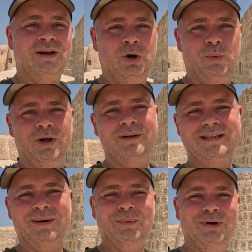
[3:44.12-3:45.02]
Oh well,
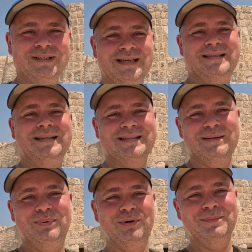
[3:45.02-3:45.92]
that was a
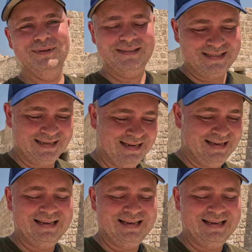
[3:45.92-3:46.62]
disappointment.